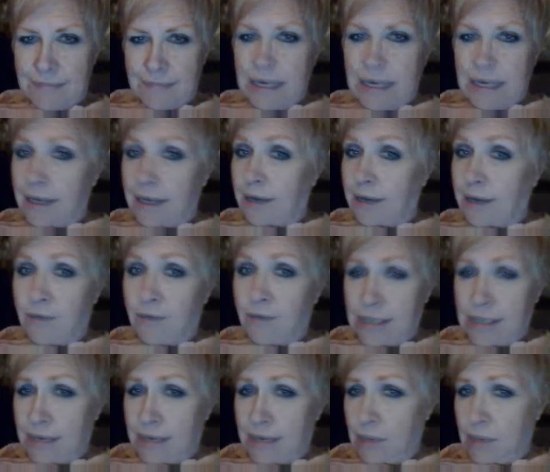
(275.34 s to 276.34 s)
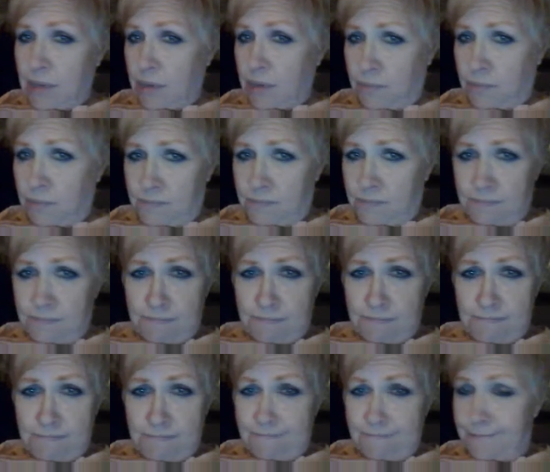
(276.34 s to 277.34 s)
And every time I
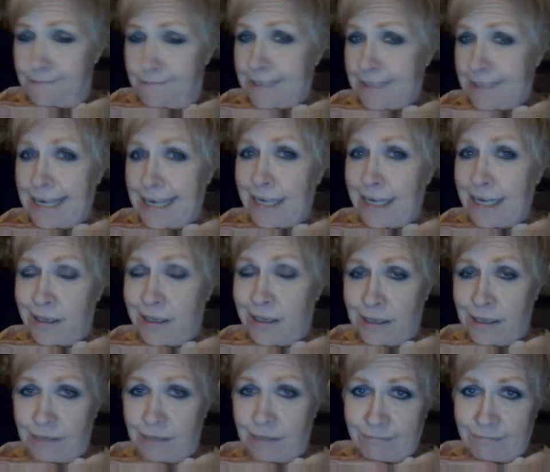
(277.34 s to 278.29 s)
say anything,